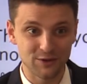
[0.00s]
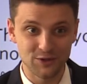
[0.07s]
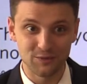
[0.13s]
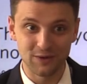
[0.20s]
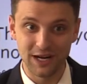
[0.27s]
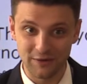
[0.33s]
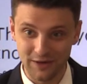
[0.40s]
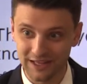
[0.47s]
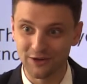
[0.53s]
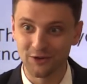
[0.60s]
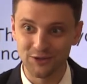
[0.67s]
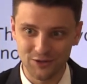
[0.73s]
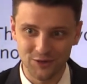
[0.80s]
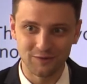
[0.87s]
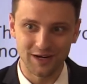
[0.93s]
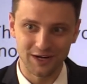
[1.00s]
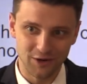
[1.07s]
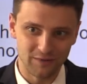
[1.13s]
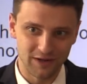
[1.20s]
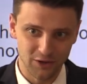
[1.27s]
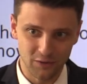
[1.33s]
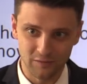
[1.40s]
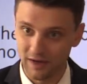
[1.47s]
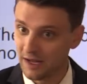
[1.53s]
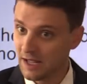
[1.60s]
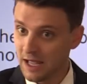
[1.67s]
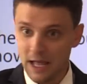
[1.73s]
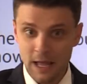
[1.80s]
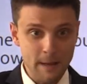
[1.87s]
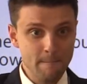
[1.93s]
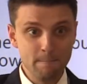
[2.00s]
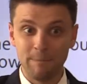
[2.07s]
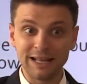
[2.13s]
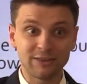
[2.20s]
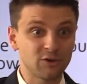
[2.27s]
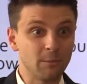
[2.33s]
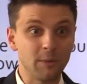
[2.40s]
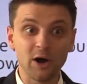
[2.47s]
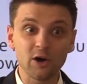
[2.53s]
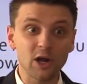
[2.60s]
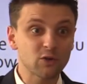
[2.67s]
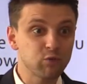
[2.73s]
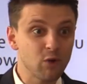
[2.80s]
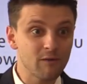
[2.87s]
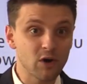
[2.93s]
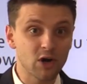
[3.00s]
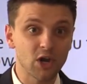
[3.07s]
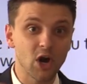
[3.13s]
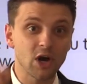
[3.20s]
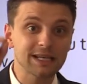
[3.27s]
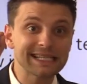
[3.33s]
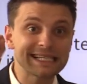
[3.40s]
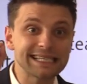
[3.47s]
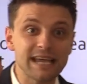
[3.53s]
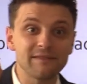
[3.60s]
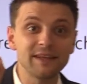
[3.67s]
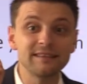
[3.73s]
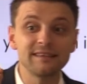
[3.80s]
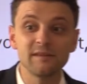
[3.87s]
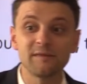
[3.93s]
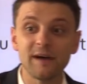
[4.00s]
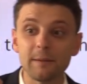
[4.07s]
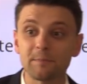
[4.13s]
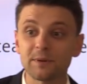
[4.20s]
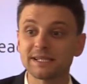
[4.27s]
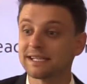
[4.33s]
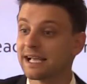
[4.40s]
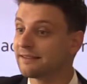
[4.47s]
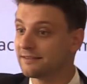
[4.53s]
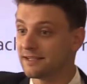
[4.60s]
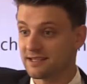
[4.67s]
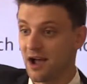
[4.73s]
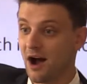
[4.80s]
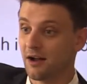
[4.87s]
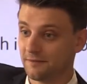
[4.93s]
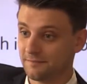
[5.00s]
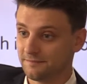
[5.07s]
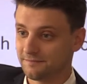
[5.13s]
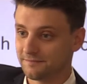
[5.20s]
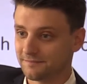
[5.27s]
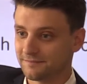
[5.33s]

because you want to read the notes over and over and over. But tomorrow at 12 o'clock, 75% is gone.